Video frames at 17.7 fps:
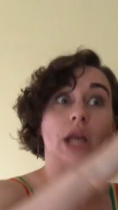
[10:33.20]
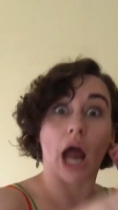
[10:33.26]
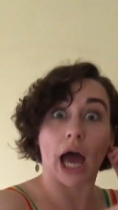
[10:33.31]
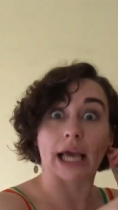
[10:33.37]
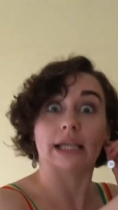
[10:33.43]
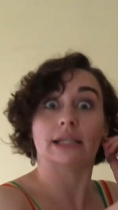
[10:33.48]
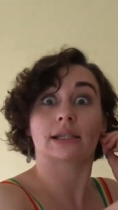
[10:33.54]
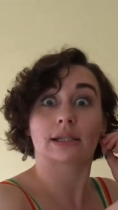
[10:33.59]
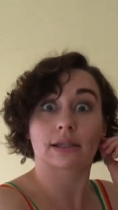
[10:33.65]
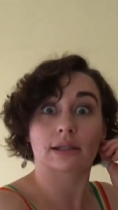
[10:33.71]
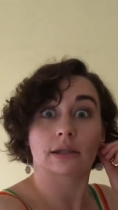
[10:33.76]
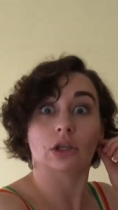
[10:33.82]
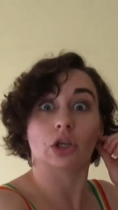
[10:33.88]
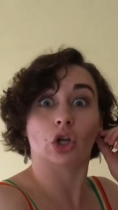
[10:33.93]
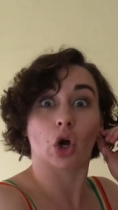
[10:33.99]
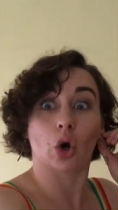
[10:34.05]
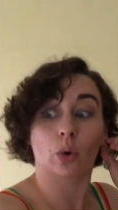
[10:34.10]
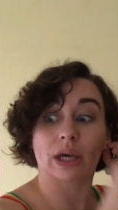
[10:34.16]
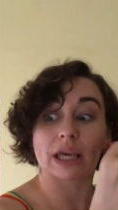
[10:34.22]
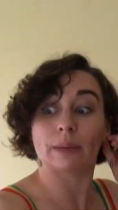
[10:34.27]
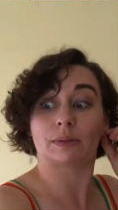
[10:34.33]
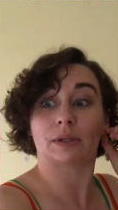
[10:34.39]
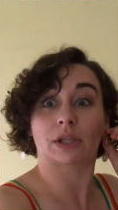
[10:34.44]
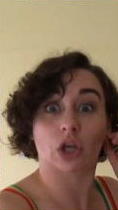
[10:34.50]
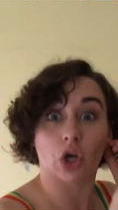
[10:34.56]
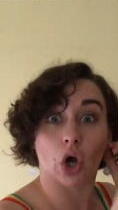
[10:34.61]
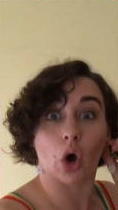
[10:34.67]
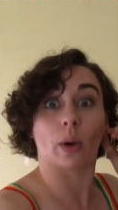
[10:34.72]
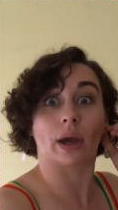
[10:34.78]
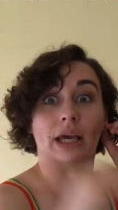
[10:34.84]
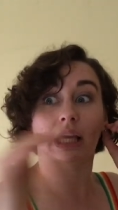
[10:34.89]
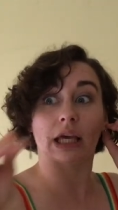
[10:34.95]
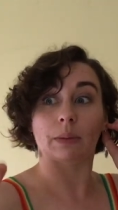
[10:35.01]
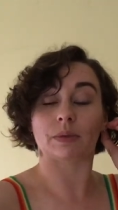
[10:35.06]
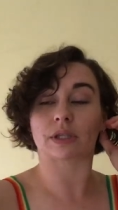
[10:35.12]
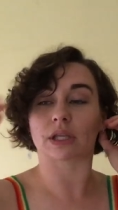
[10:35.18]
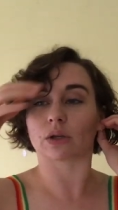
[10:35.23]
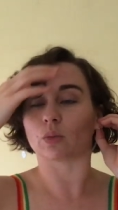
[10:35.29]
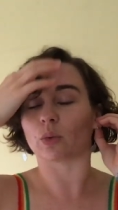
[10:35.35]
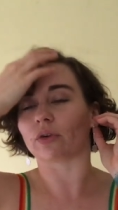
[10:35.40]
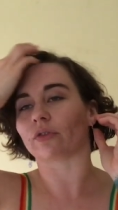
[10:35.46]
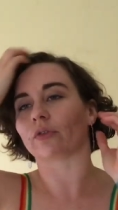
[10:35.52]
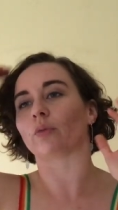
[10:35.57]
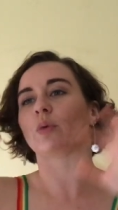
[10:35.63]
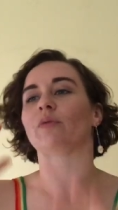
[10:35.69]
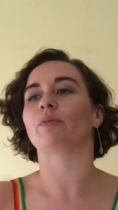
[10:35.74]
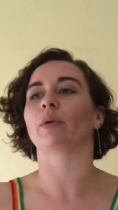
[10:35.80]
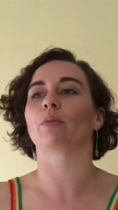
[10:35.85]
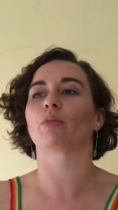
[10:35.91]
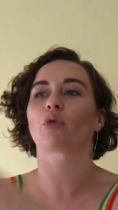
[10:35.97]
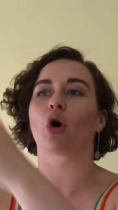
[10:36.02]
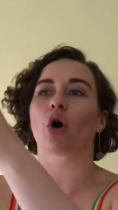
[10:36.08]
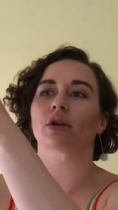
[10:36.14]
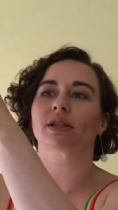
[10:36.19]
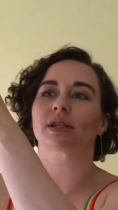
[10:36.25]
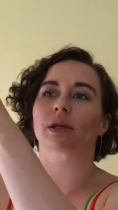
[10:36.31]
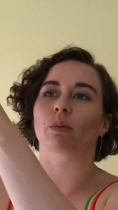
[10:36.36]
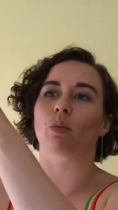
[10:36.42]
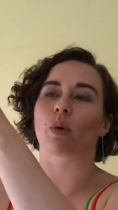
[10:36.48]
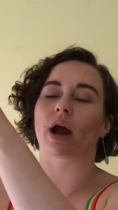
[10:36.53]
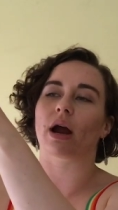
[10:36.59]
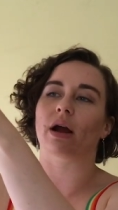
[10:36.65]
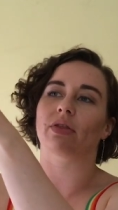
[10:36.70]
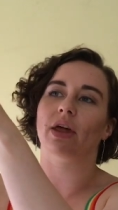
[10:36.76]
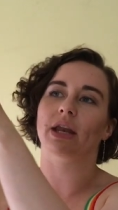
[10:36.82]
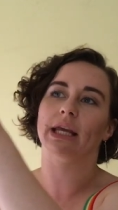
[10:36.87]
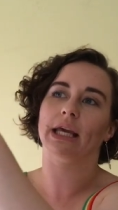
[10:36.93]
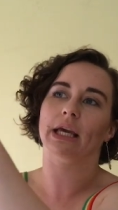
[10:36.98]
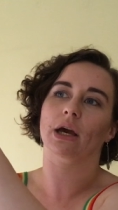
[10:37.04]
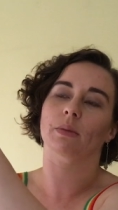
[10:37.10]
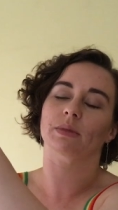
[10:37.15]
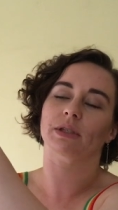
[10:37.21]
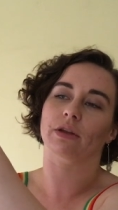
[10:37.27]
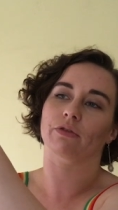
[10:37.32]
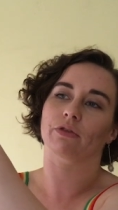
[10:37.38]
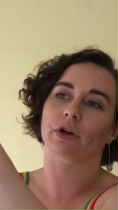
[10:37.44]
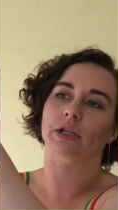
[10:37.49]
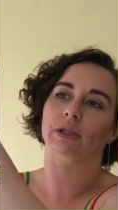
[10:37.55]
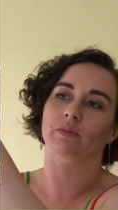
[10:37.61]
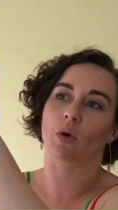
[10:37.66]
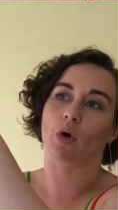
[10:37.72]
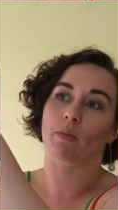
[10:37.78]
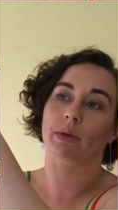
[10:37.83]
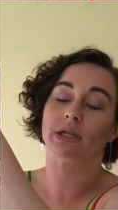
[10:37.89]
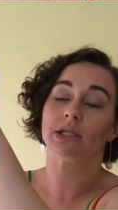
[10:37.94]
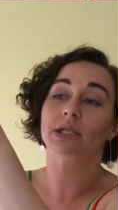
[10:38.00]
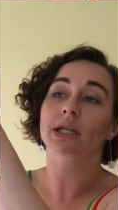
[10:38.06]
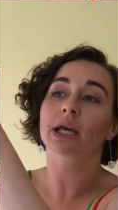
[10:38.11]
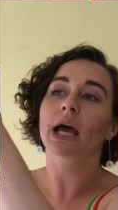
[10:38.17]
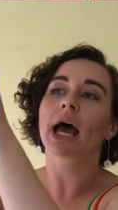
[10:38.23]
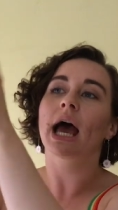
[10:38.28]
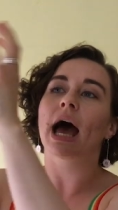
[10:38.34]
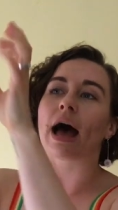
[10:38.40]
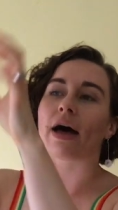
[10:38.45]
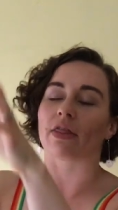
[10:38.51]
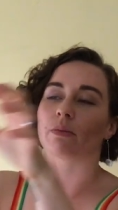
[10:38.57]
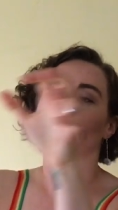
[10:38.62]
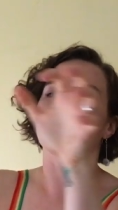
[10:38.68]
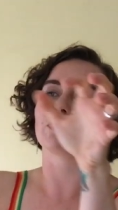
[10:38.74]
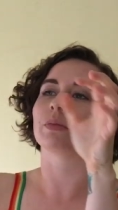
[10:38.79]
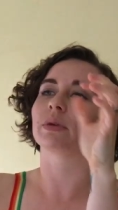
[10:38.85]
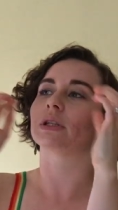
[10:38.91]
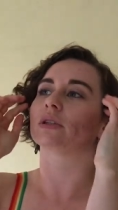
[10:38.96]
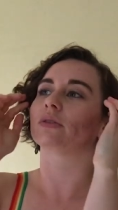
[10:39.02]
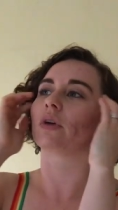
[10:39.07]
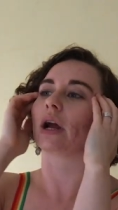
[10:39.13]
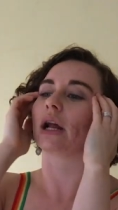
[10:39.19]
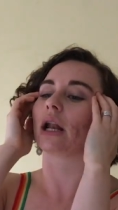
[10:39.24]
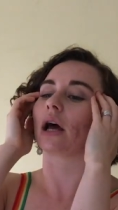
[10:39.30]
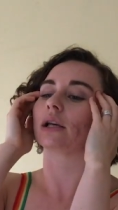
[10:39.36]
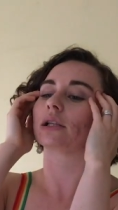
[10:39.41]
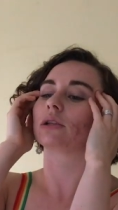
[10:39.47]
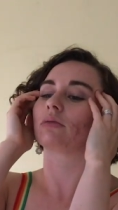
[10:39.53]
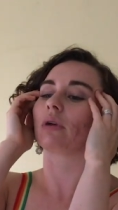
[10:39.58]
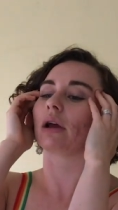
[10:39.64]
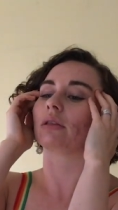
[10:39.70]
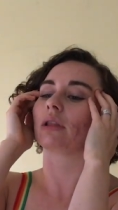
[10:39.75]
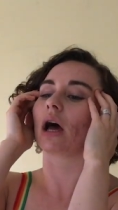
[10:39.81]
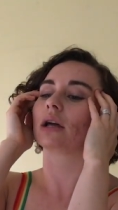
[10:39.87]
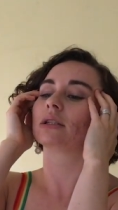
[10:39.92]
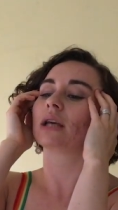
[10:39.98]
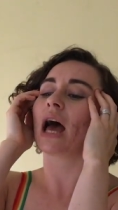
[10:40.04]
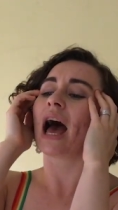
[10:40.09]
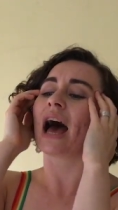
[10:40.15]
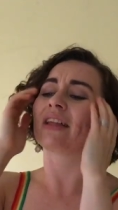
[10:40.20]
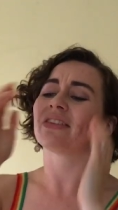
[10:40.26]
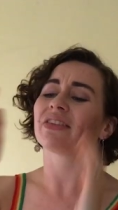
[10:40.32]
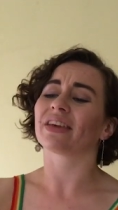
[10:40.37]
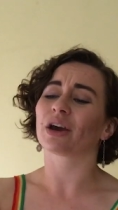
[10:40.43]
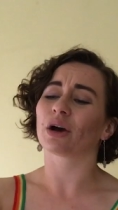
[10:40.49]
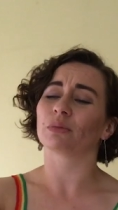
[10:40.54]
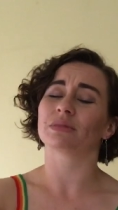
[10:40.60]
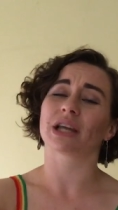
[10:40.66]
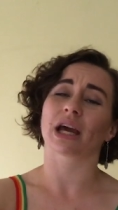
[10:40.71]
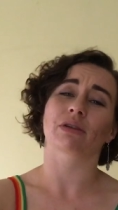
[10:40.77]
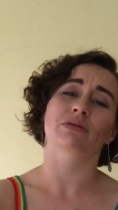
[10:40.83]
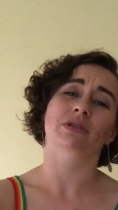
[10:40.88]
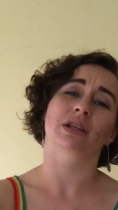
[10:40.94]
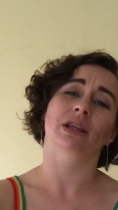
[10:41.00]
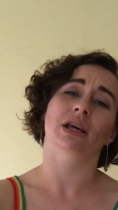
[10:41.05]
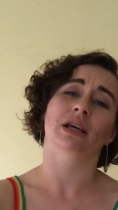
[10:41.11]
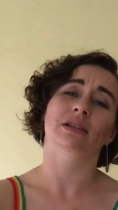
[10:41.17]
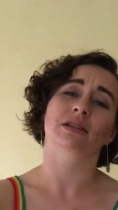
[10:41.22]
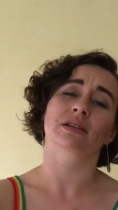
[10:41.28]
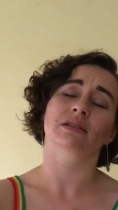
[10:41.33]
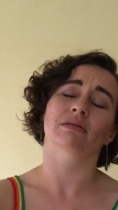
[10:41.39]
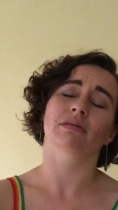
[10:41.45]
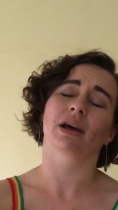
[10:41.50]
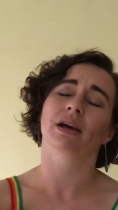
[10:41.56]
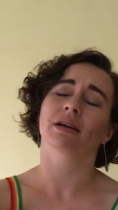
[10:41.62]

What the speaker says: nice, you know, keeps it going, keeps it, we've been brought somewhere, and then he comes in for his moment, and the movement is very nice around that. And then they come down to this.